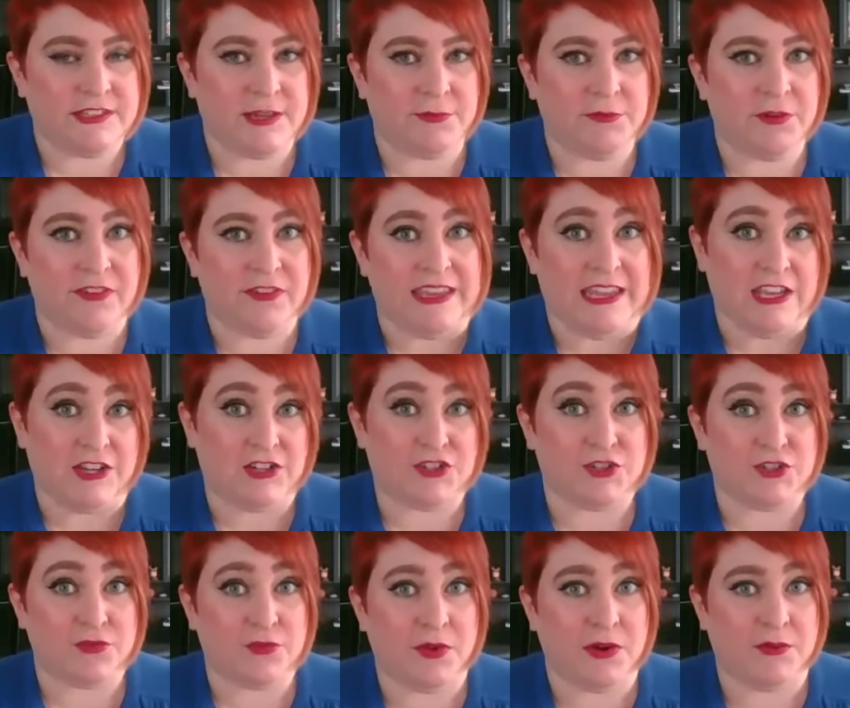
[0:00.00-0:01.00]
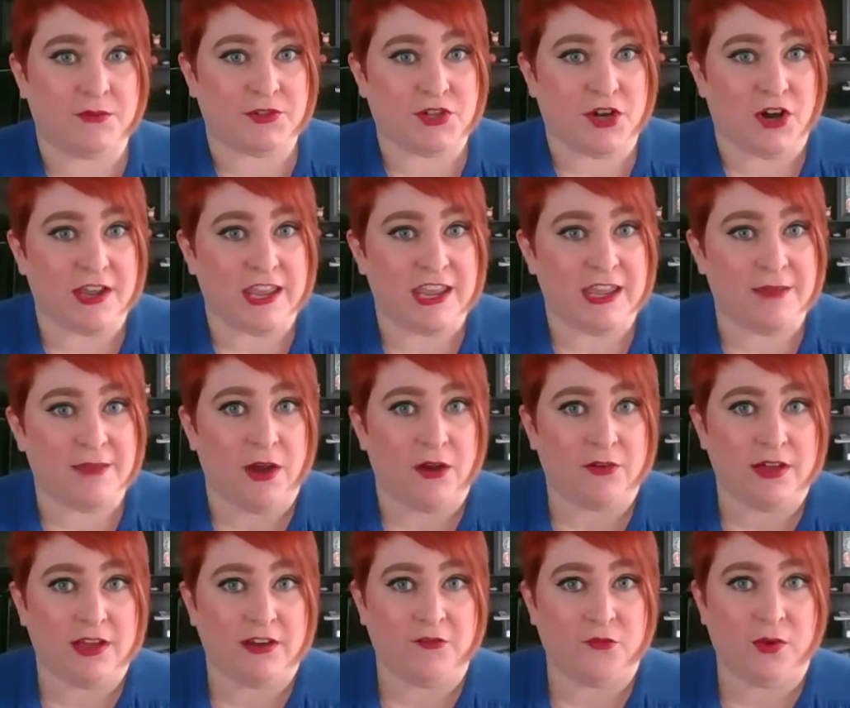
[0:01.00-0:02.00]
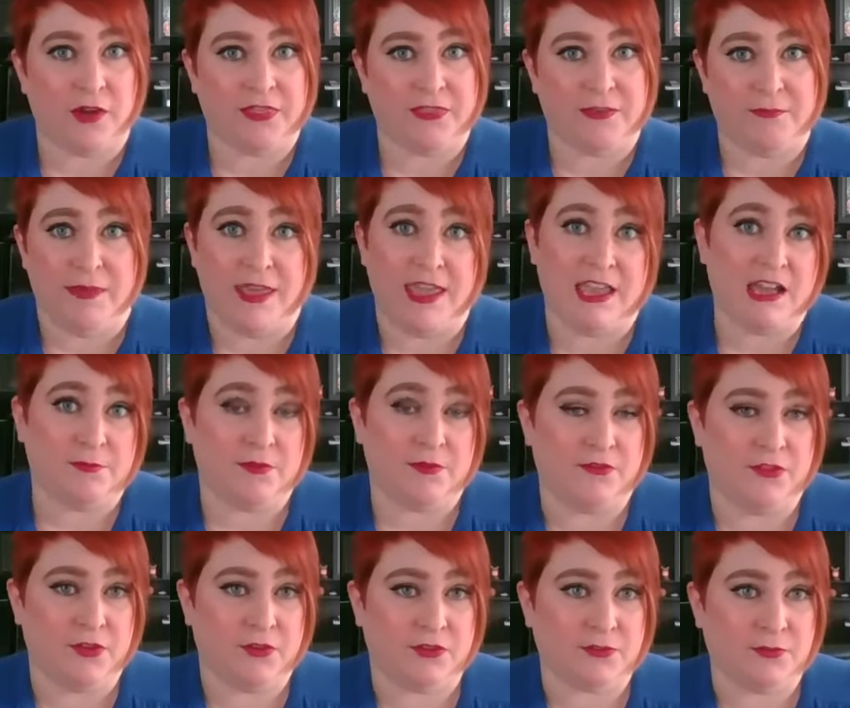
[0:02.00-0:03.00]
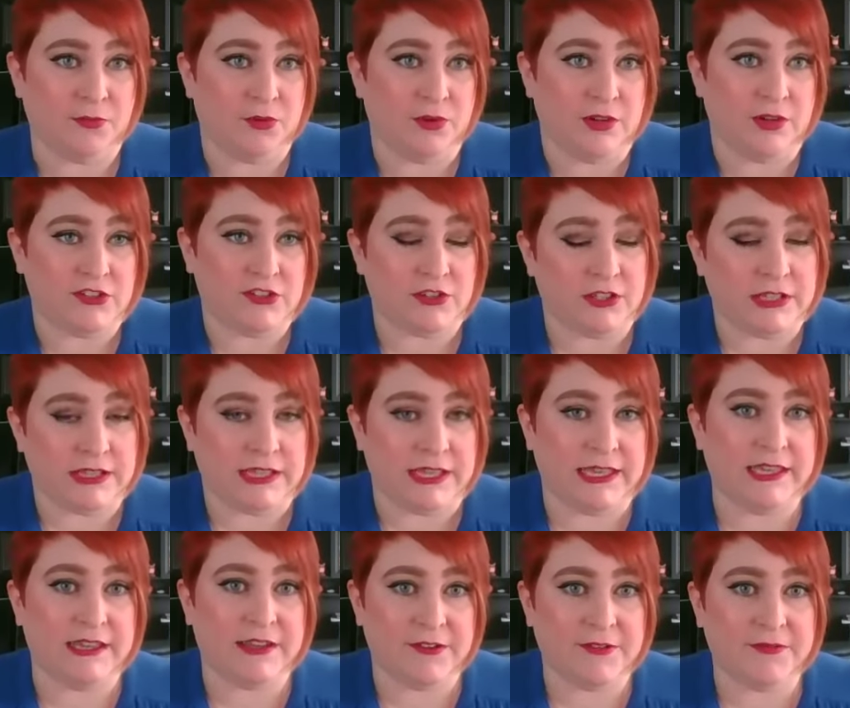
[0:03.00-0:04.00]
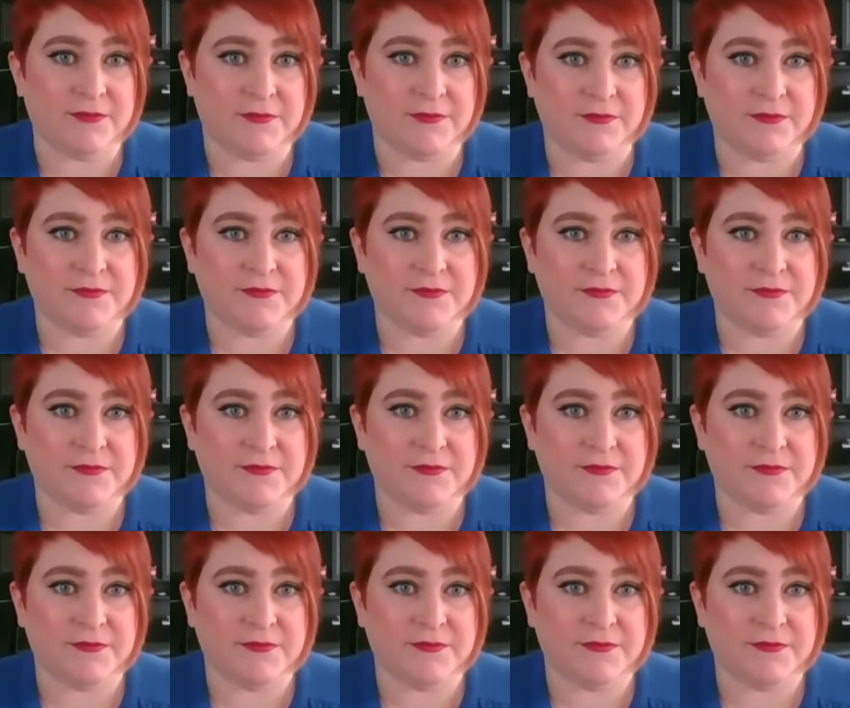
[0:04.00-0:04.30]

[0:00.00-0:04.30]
some of each when we're talking about kind of what the makeup of those employees look like.